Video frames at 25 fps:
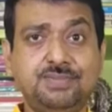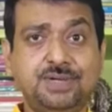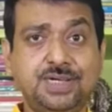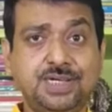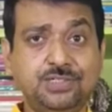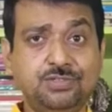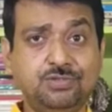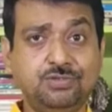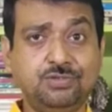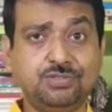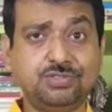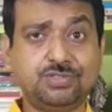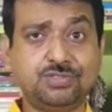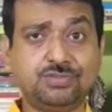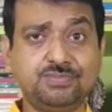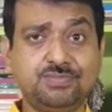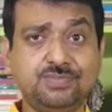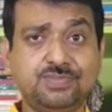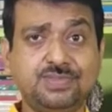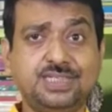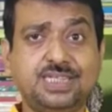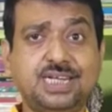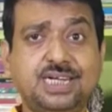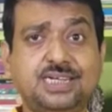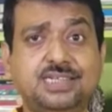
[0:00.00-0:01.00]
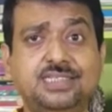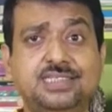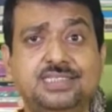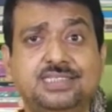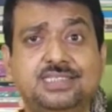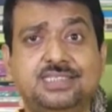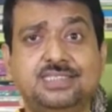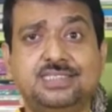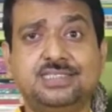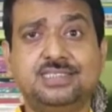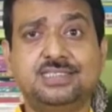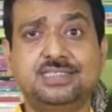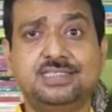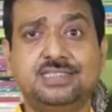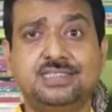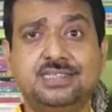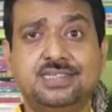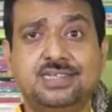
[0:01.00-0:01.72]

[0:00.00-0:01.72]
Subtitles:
Hinduism, that is